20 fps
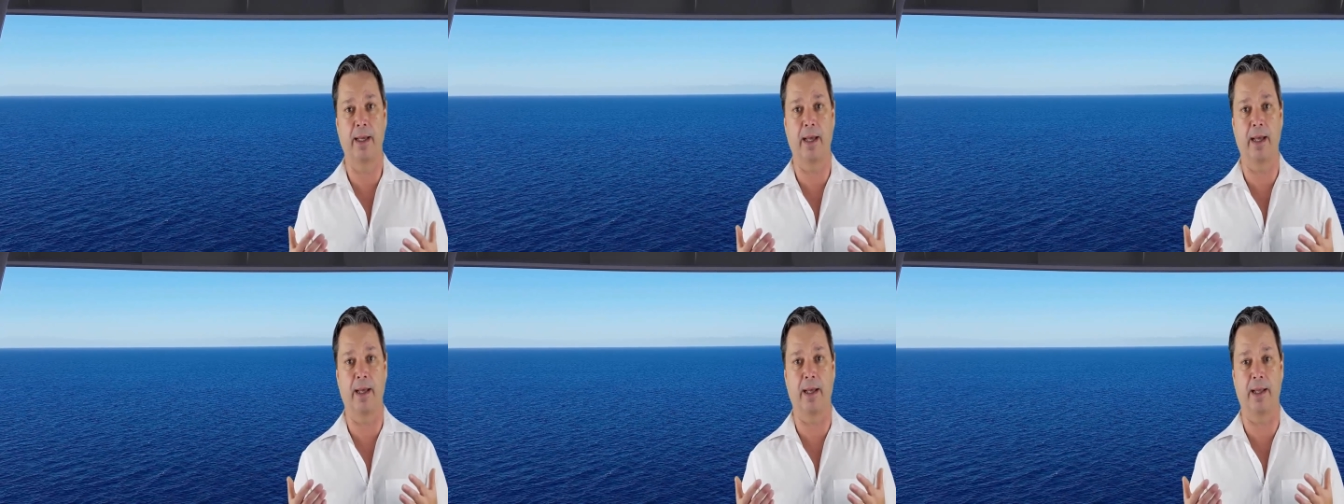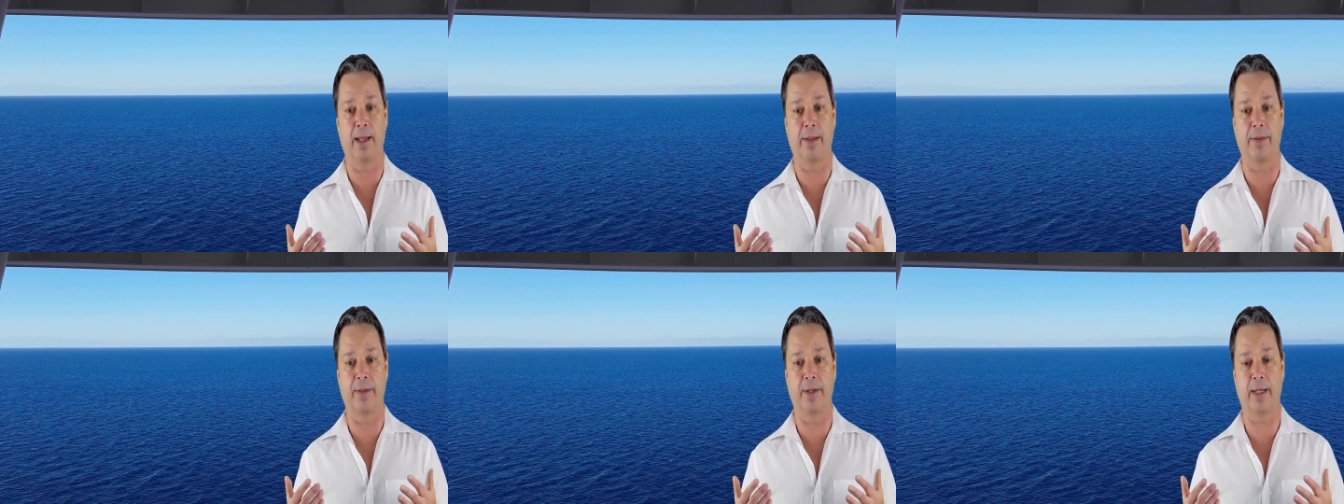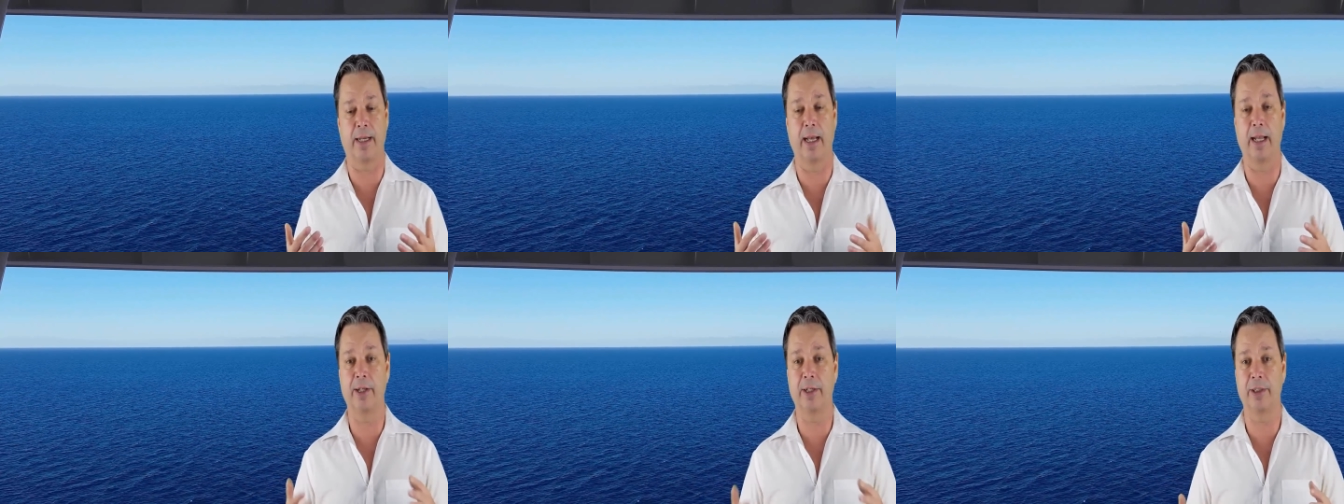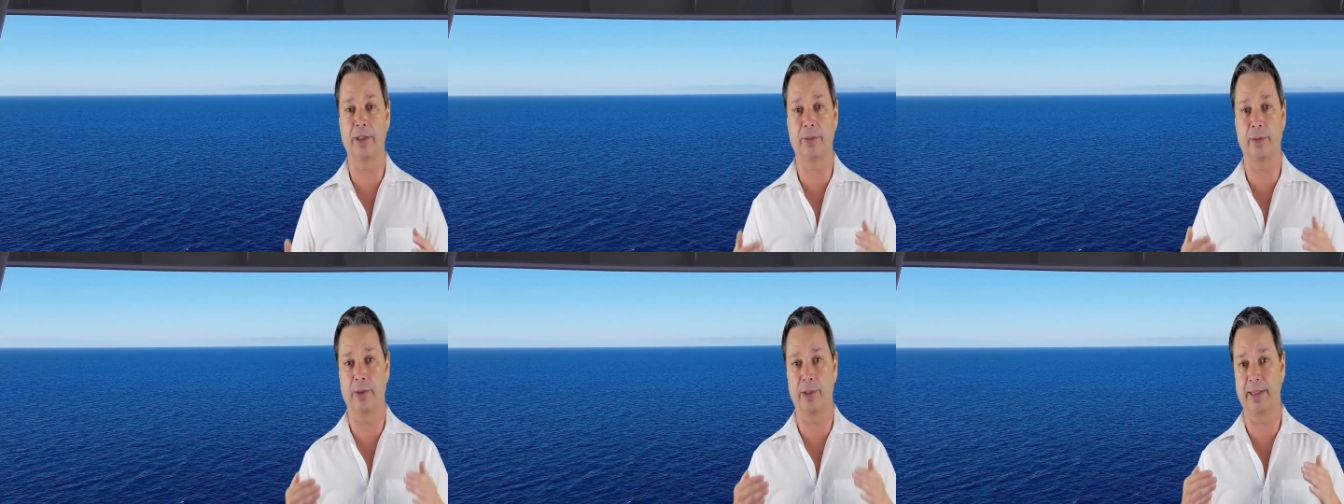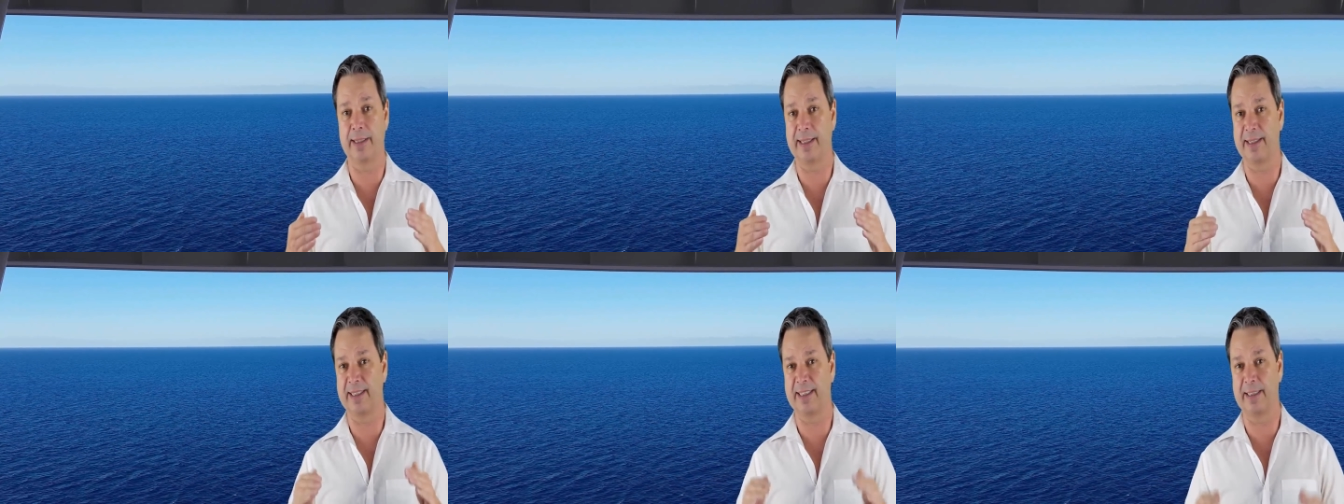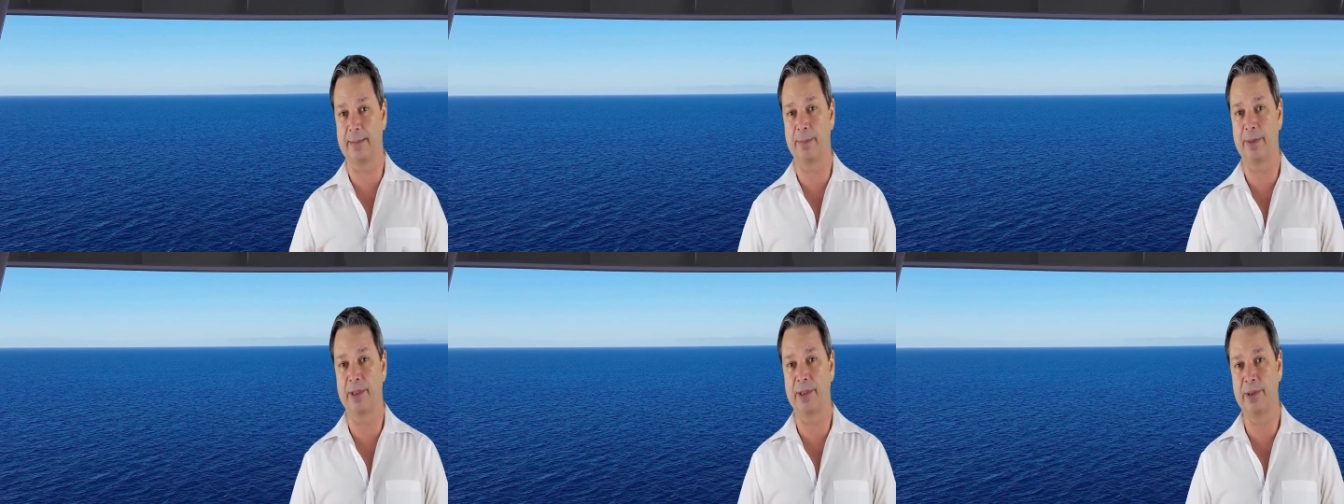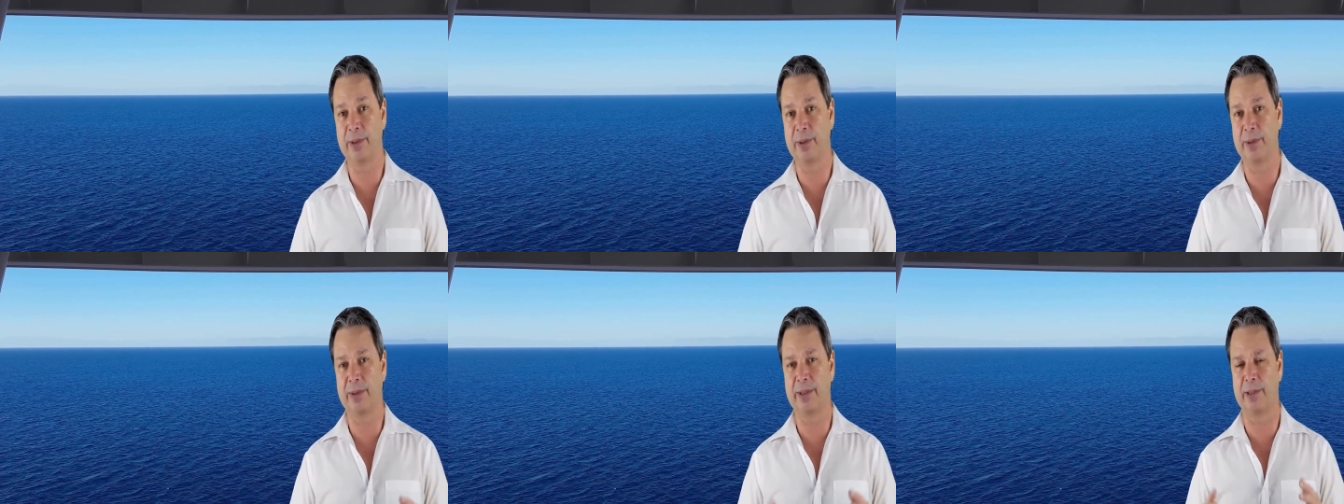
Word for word: Uh, the colors were a little subdued.